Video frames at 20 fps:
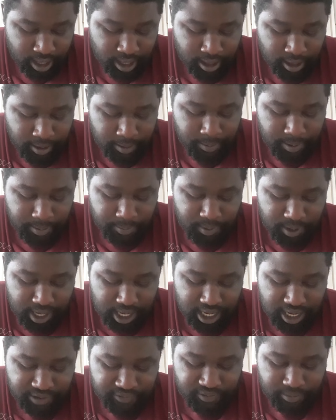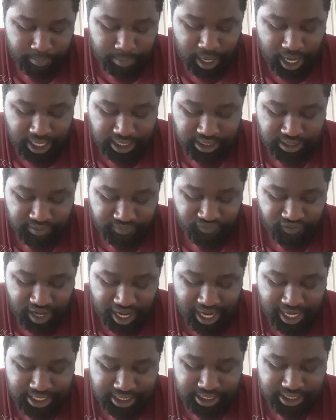People can live in blocks of
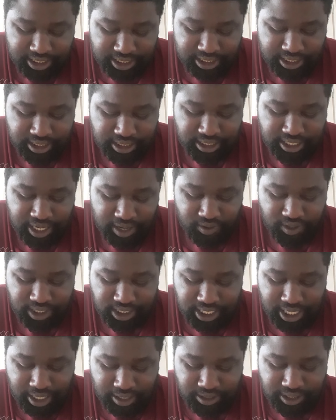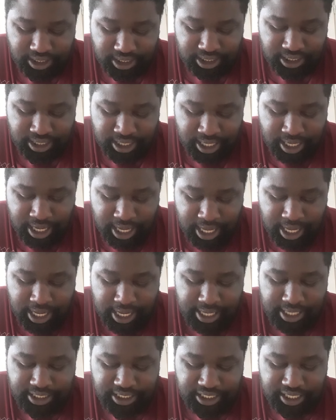flats, terraced houses,
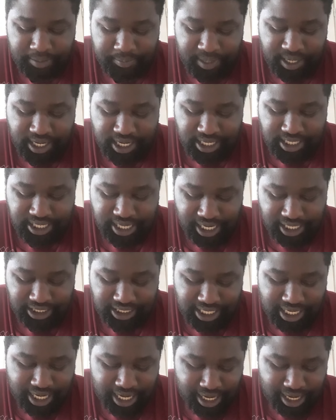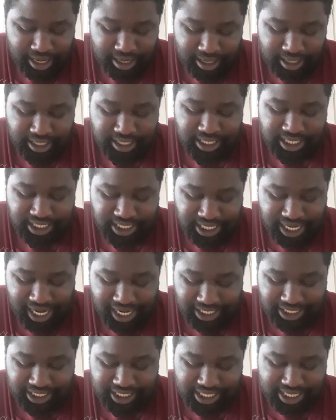semi-detached
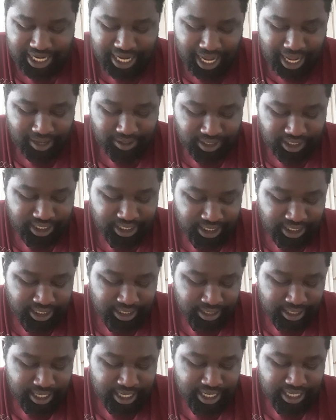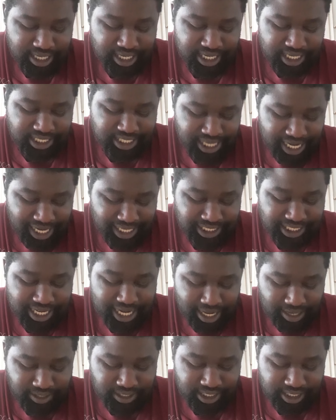detached houses, detached
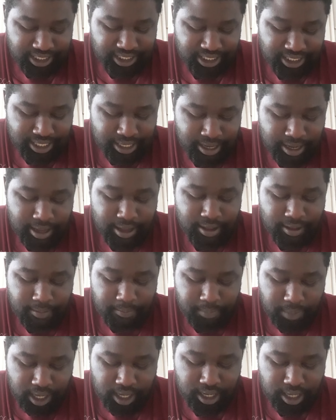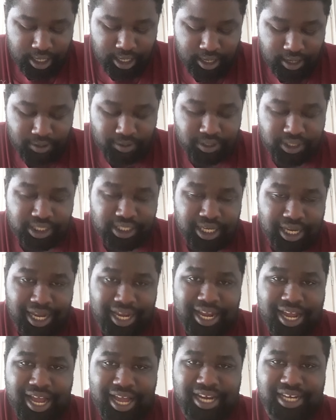houses, bungalows, and
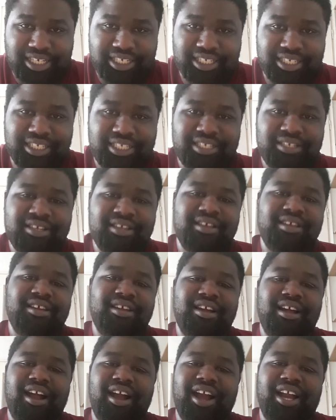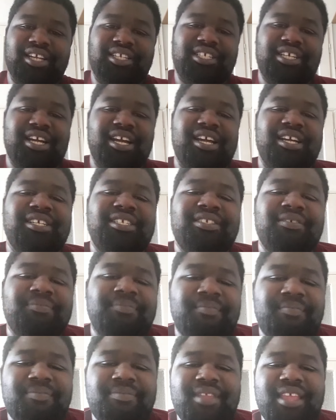cottages. All right, you guys.
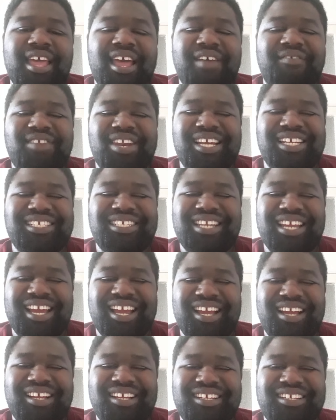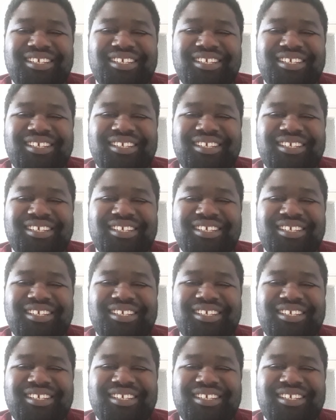Have a nice day.